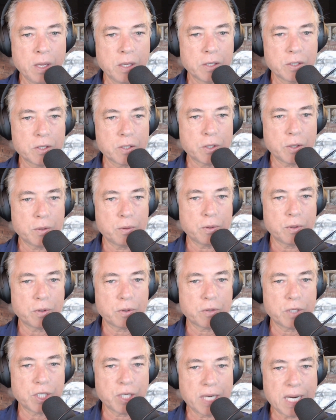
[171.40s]
So
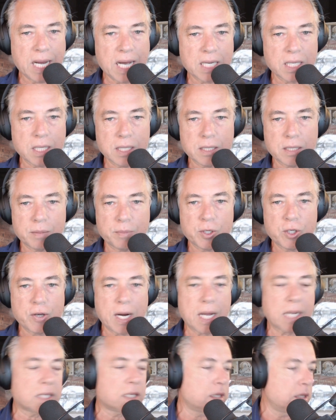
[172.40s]
Christian nationalism
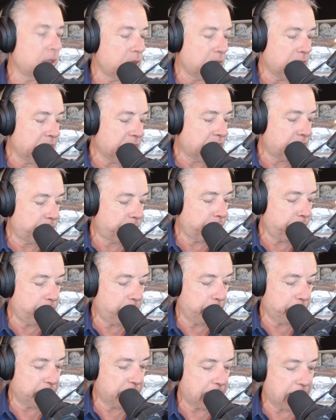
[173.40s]
attracts at least
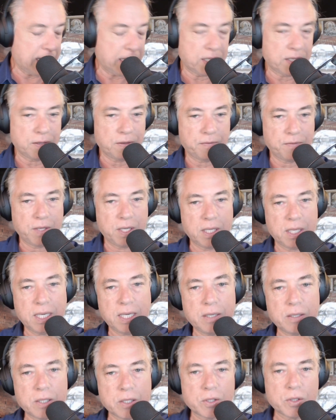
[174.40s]
50% of the
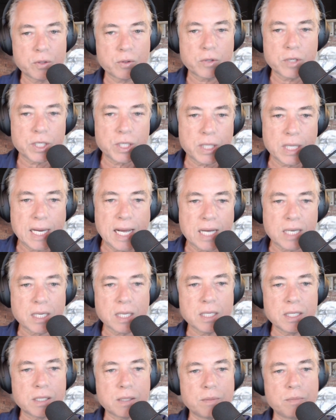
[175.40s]
adherents to Christian
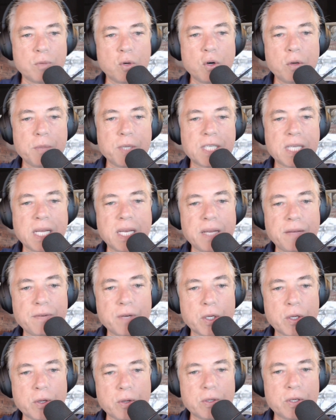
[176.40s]
nationalism almost
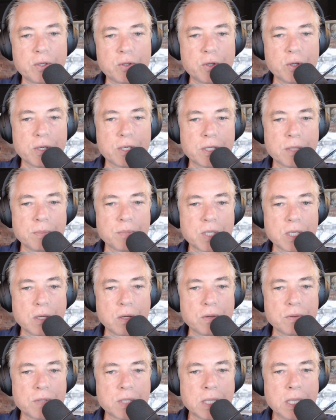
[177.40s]
never go to church
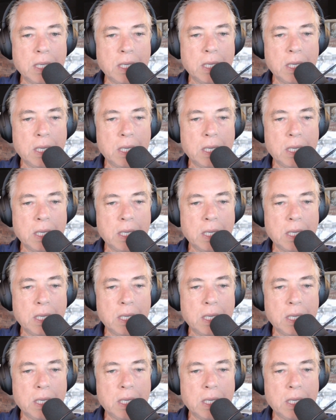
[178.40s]
themselves.